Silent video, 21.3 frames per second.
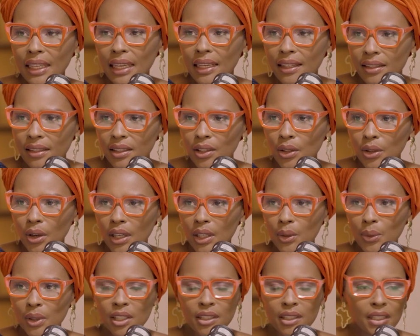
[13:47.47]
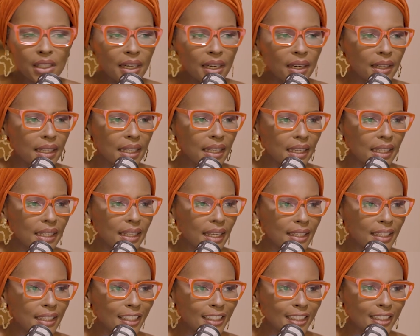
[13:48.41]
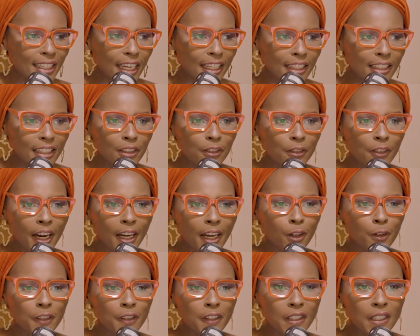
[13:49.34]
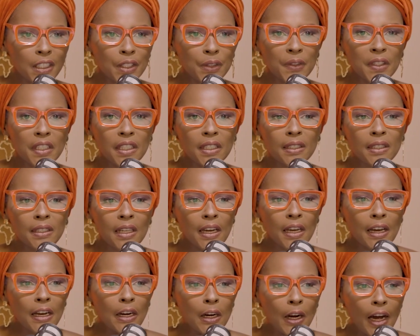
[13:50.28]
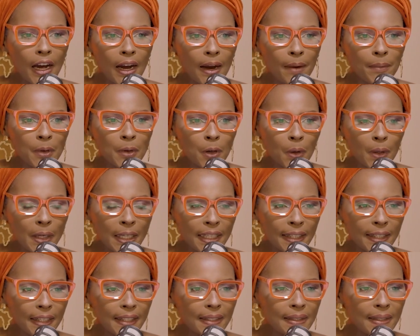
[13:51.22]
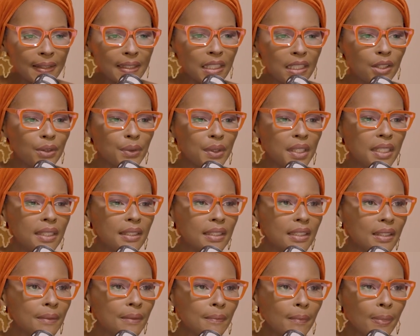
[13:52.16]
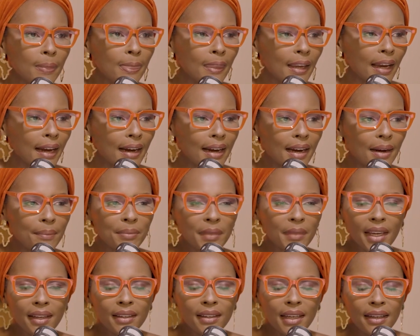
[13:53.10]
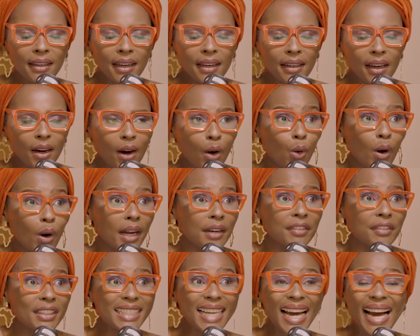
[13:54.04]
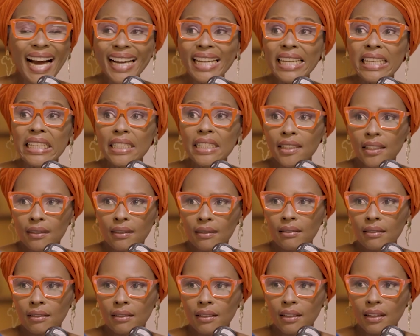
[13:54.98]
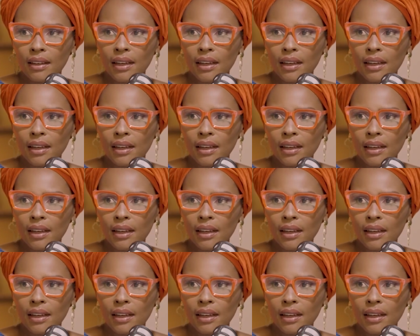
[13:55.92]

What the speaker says: things. It was either detective kind of series, legal series, and or advertising,